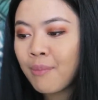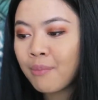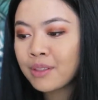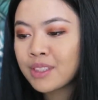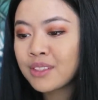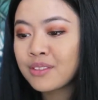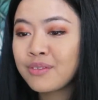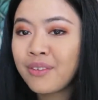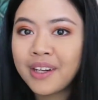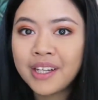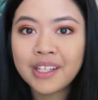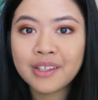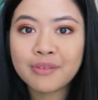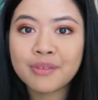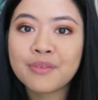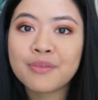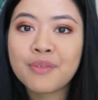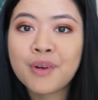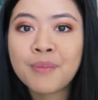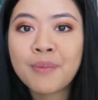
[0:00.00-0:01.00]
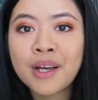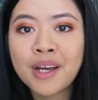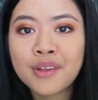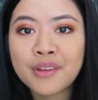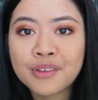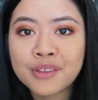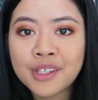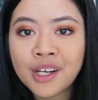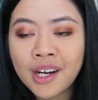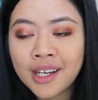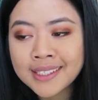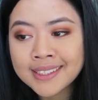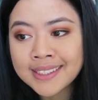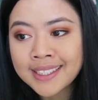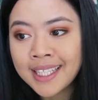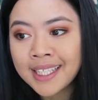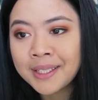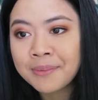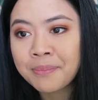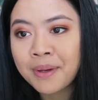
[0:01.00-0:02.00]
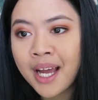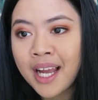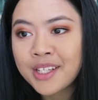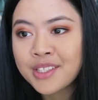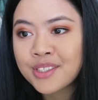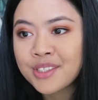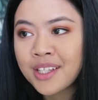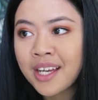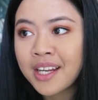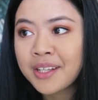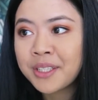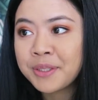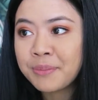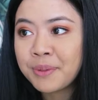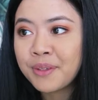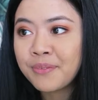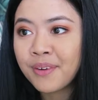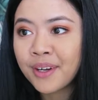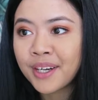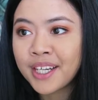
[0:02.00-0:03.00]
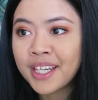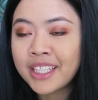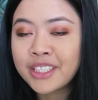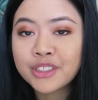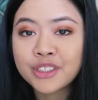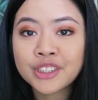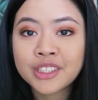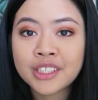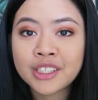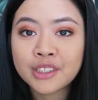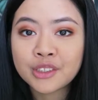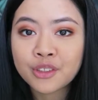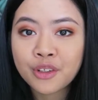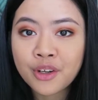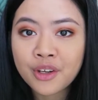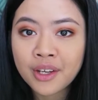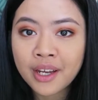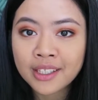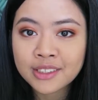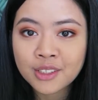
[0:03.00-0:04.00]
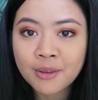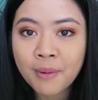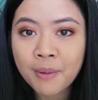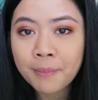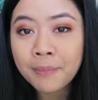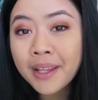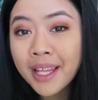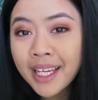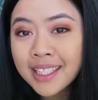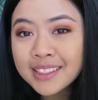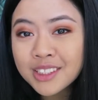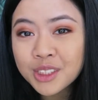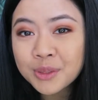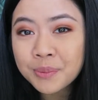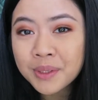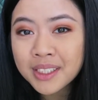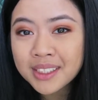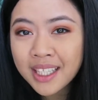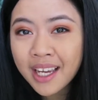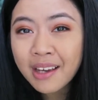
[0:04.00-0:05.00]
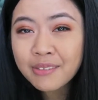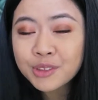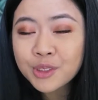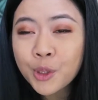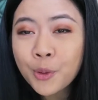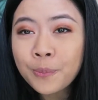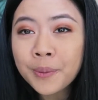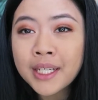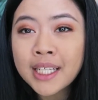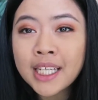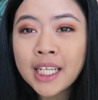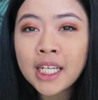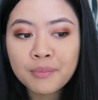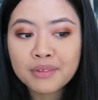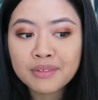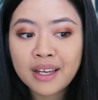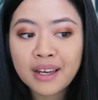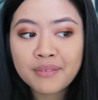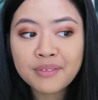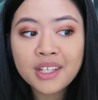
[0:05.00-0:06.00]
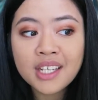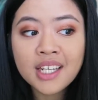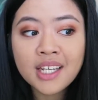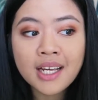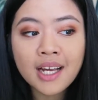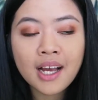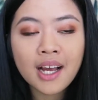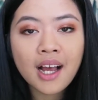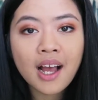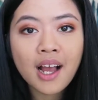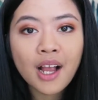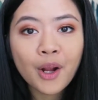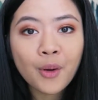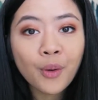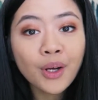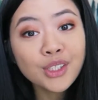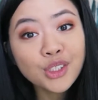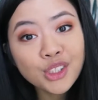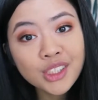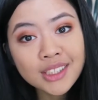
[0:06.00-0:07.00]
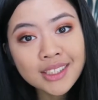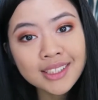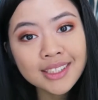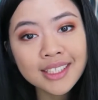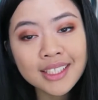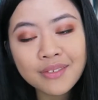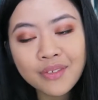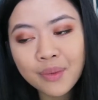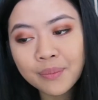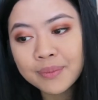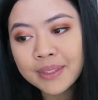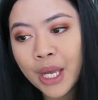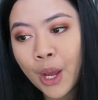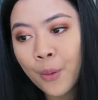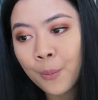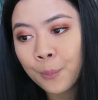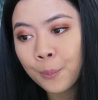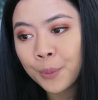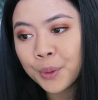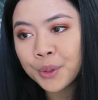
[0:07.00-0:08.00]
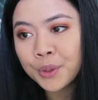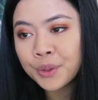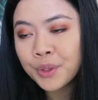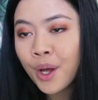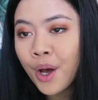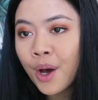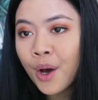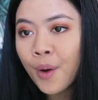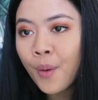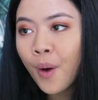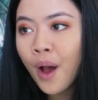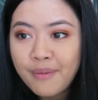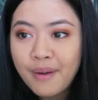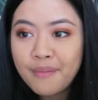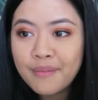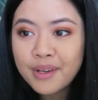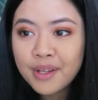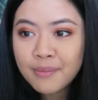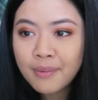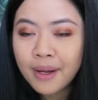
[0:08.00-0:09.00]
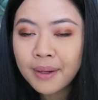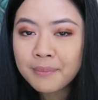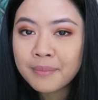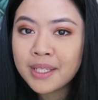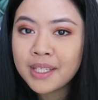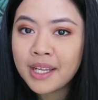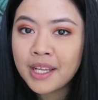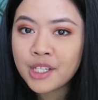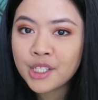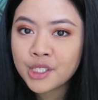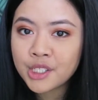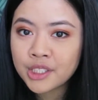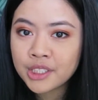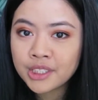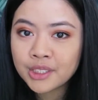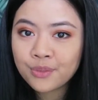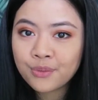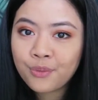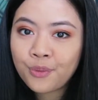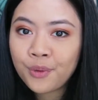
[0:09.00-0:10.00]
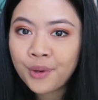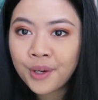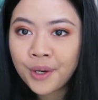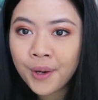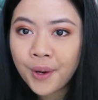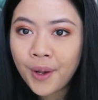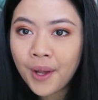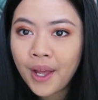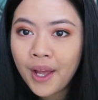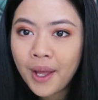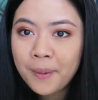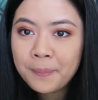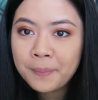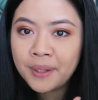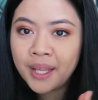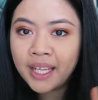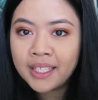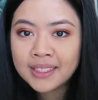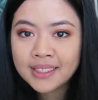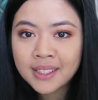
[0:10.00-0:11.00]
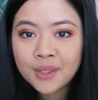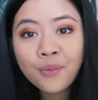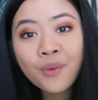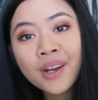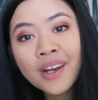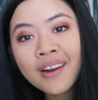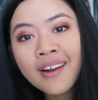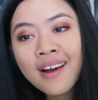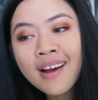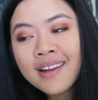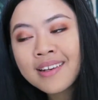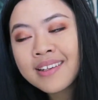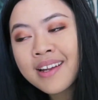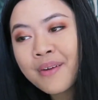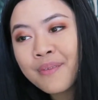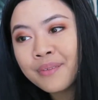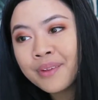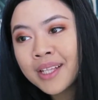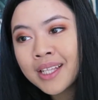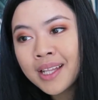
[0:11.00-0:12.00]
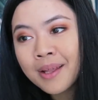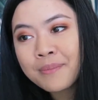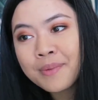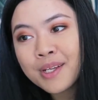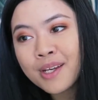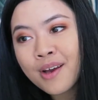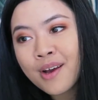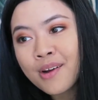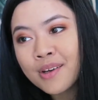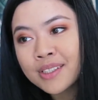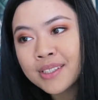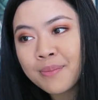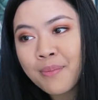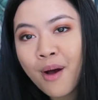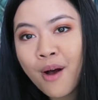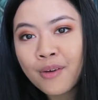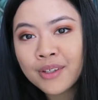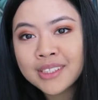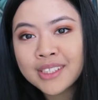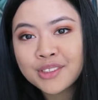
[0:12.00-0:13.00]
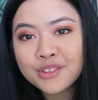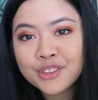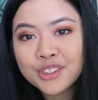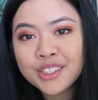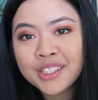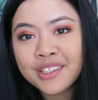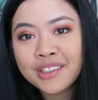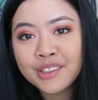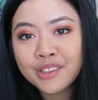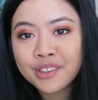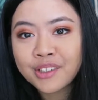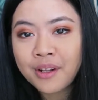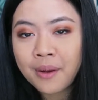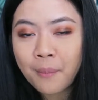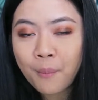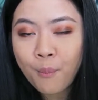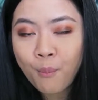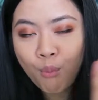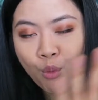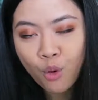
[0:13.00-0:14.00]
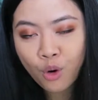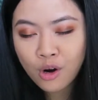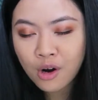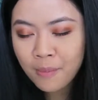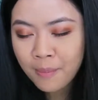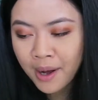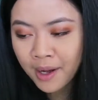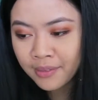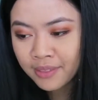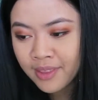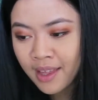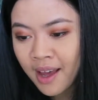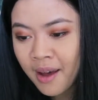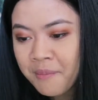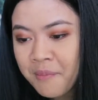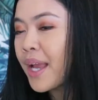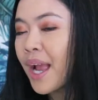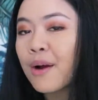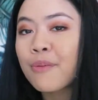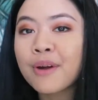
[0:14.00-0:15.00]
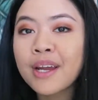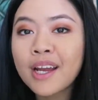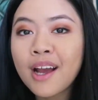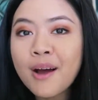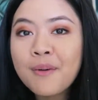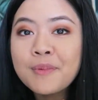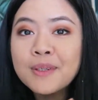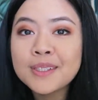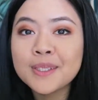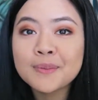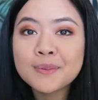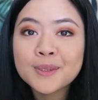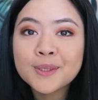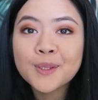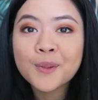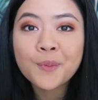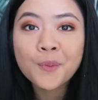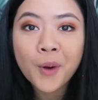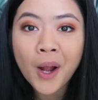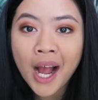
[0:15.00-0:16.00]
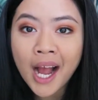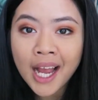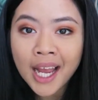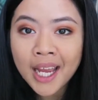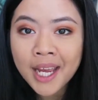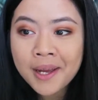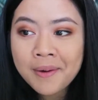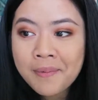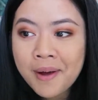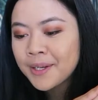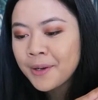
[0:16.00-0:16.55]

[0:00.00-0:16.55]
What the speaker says: This is very different from my other content, but I just thought it'd be very interesting to show you guys all my plants just because I have so many. If you have any questions, leave them down below. If you have any recommendations for plants and whatnot, definitely let me know because I'm always interested in learning more about them. But yeah, rate, comment, subscribe.